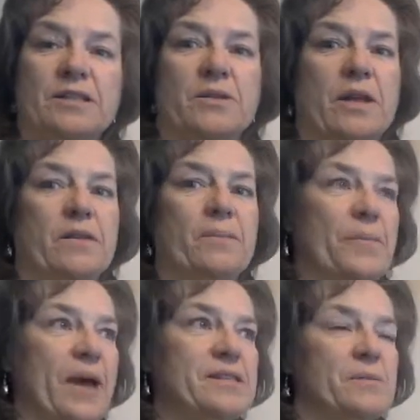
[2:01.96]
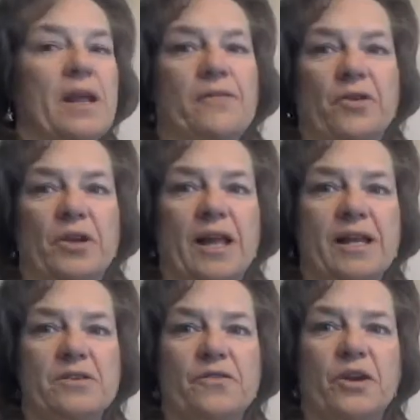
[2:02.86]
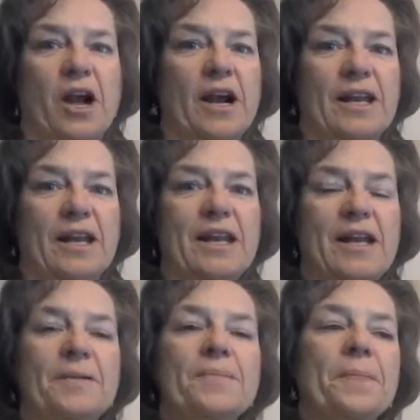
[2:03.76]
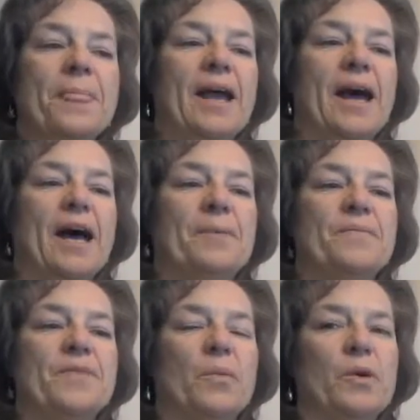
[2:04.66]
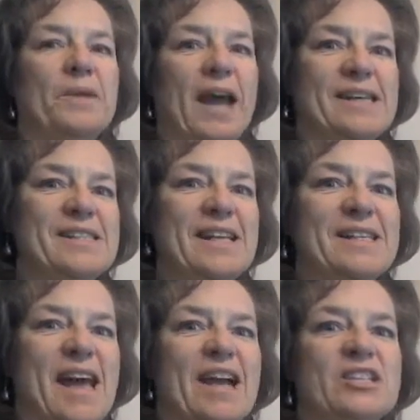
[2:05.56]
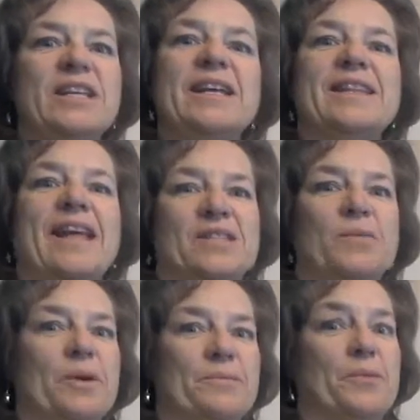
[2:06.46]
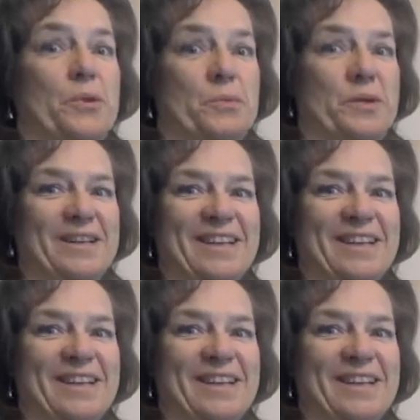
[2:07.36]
It's the best fertilizer for garden. Worm castings, actually, that's worm poop.